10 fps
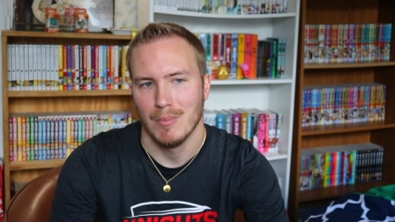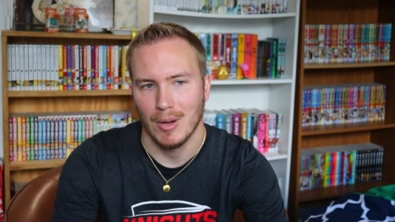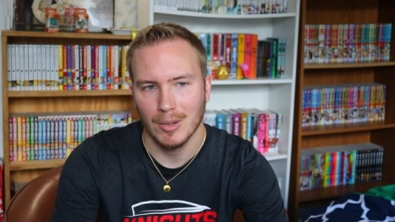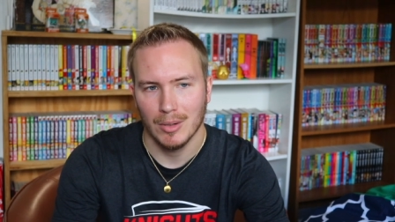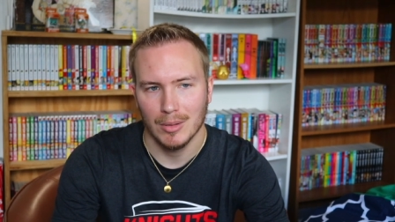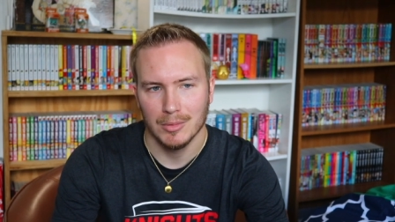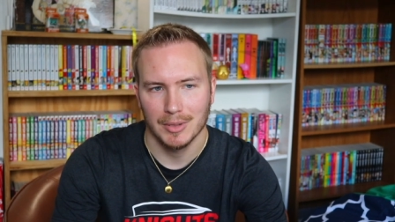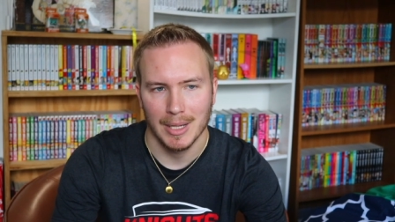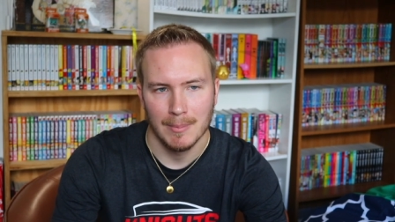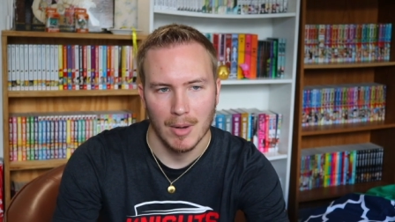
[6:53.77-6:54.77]
manga hauls
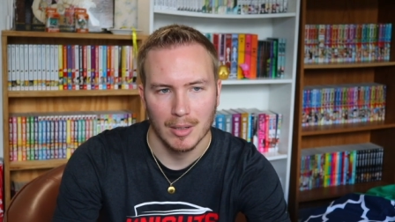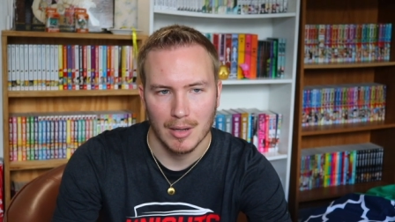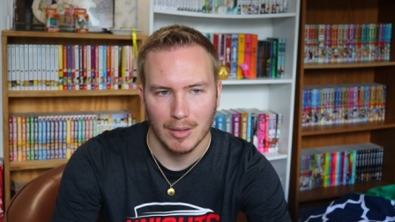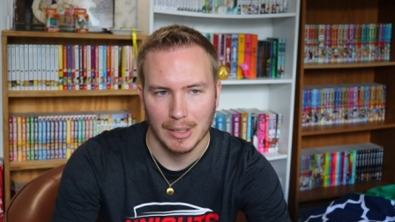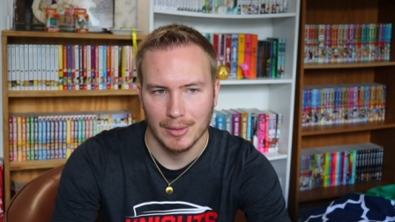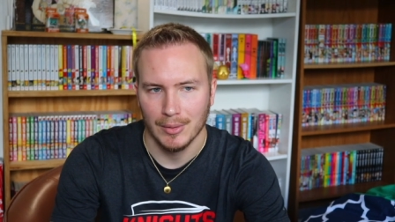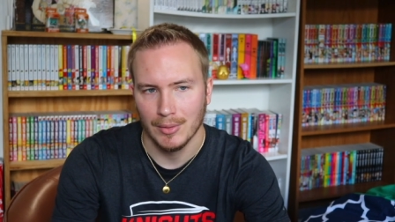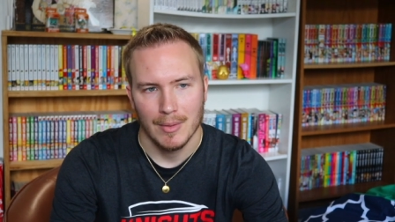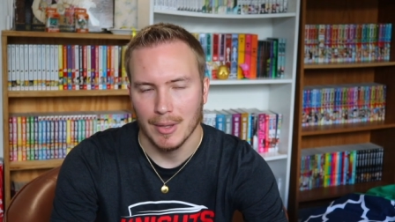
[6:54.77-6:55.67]
and manga collections